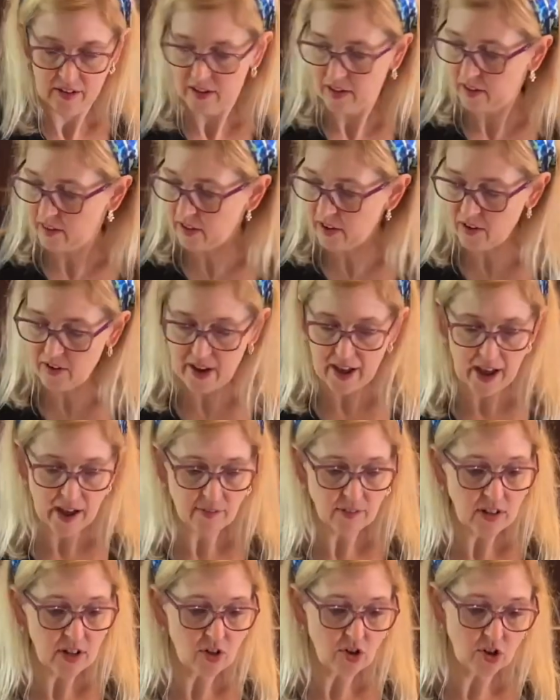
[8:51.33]
And there you
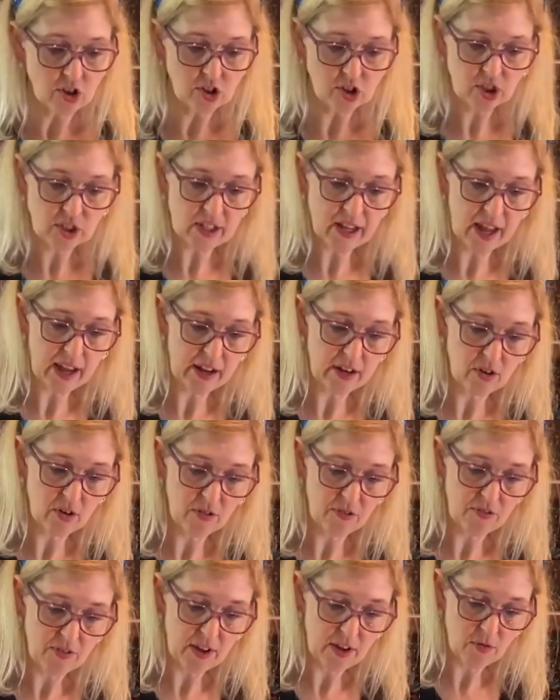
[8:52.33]
have it. You can just add
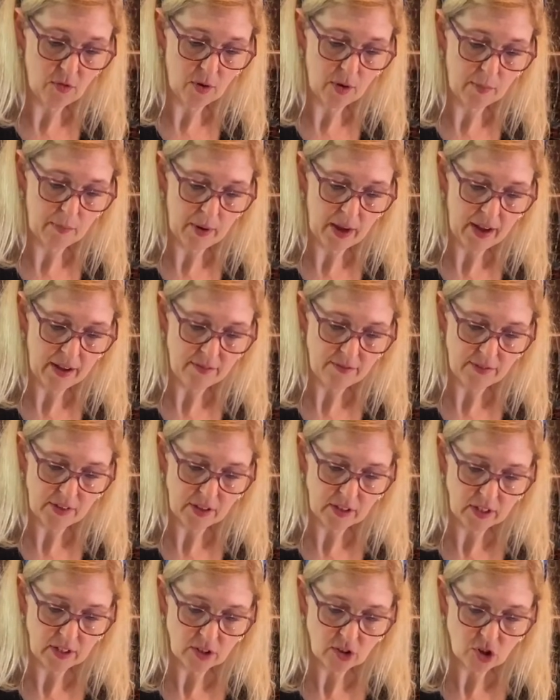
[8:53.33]
your favorite pie
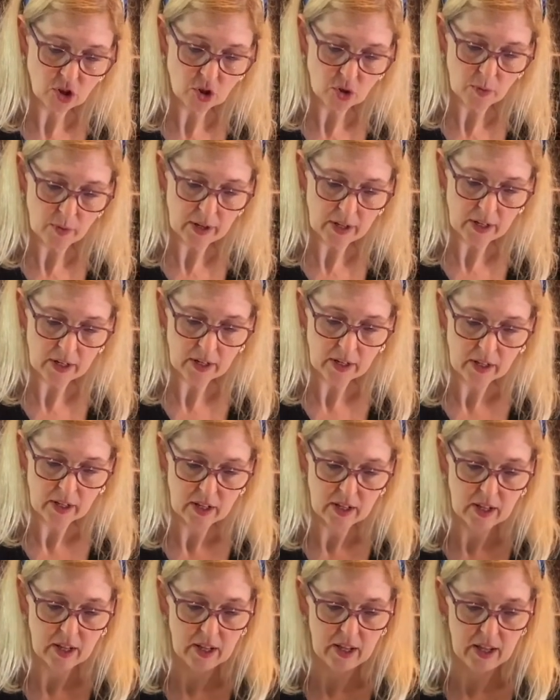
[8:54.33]
filling to it
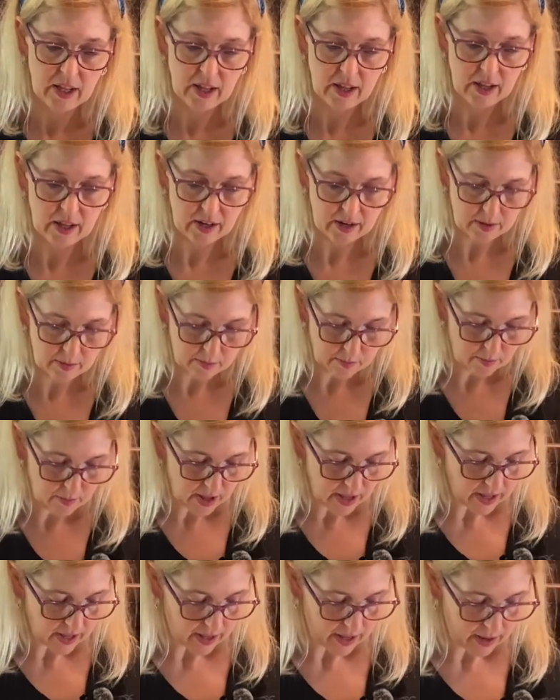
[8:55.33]
and
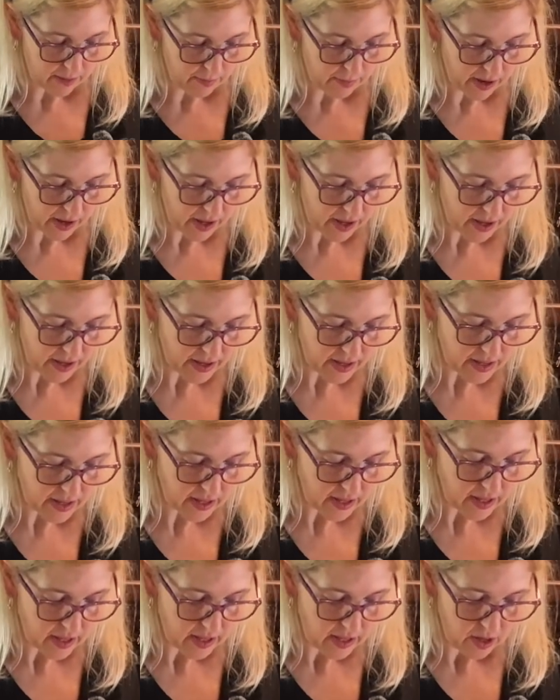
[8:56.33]
make a pie.
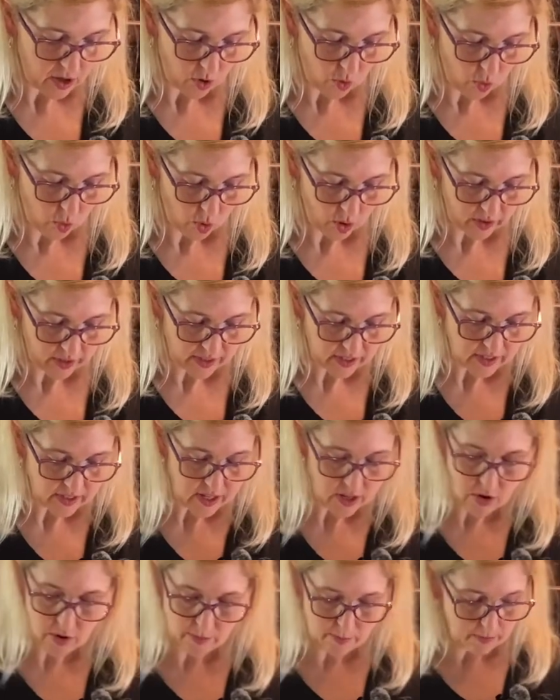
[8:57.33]
Or like I
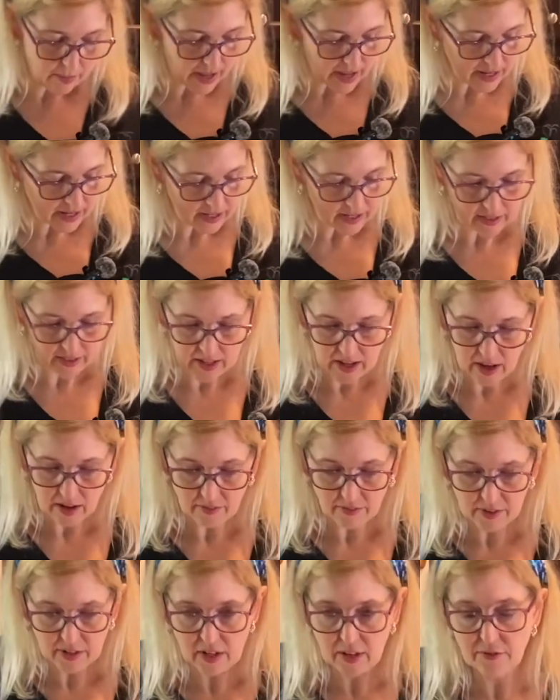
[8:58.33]
say, you can bake it in the
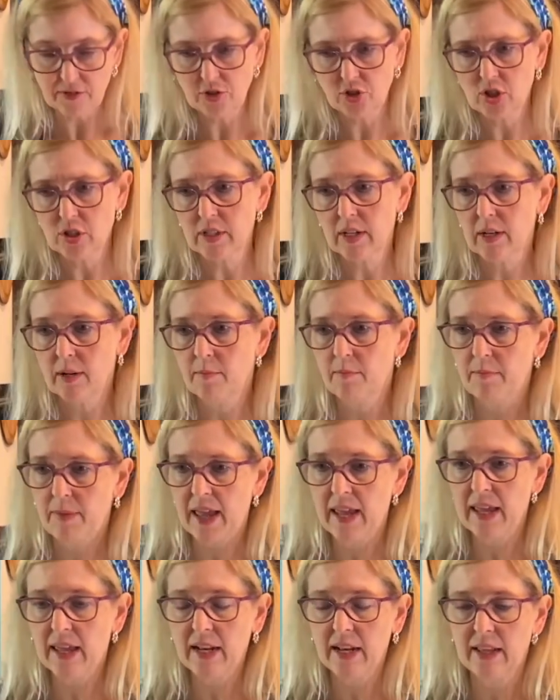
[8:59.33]
oven. If you're just going to
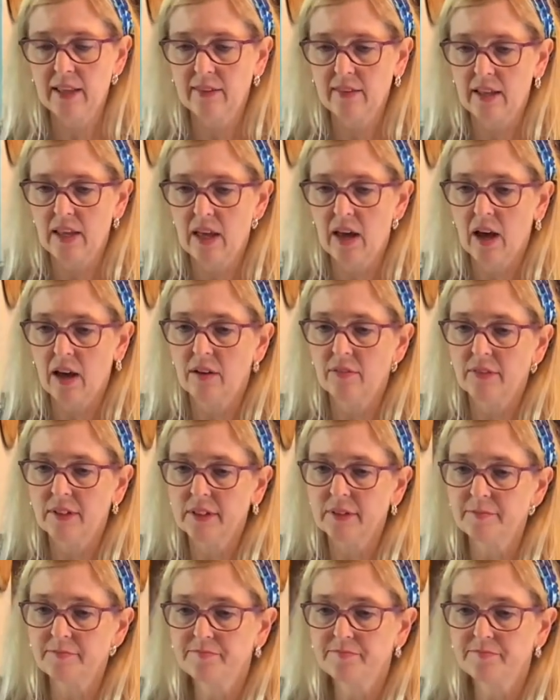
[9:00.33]
bake it in the oven,